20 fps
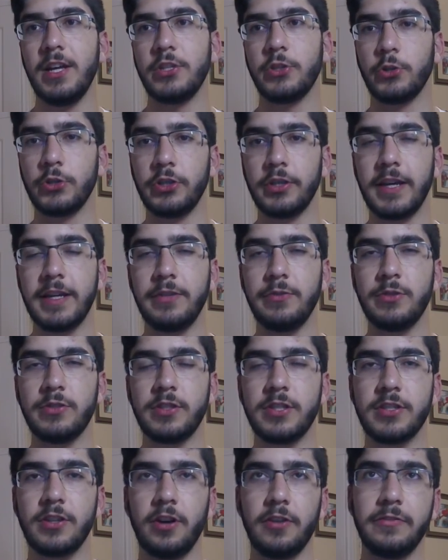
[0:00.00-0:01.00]
So you'll get used
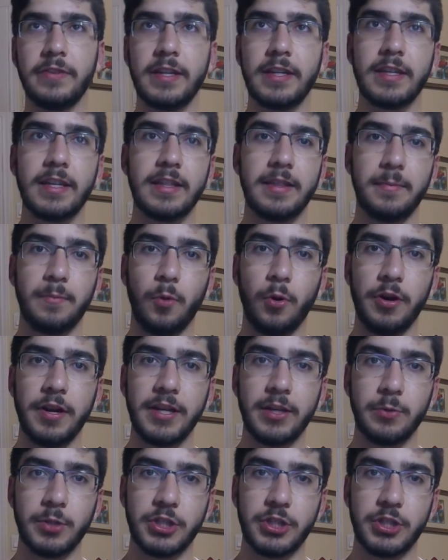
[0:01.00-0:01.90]
to solving in the morning,